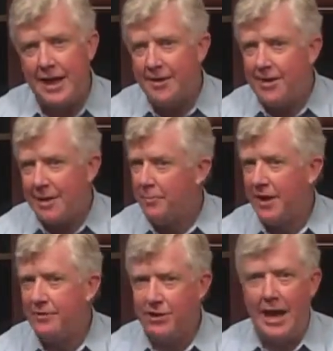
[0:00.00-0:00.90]
In that
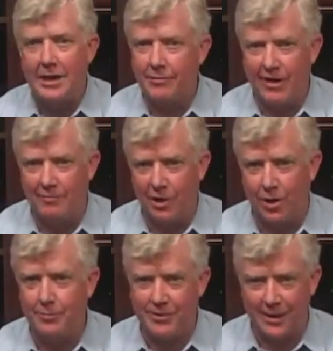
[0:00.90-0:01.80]
big stack of
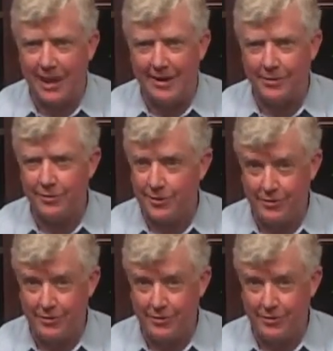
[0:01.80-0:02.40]
envelopes and letters